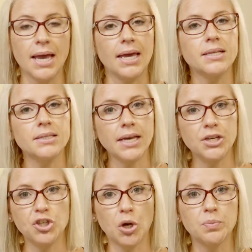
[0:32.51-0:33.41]
and it's their
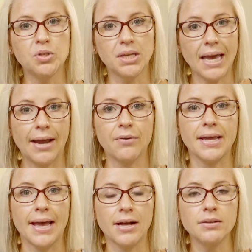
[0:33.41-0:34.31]
job to
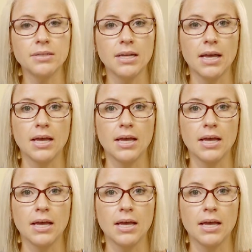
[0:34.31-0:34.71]
carry out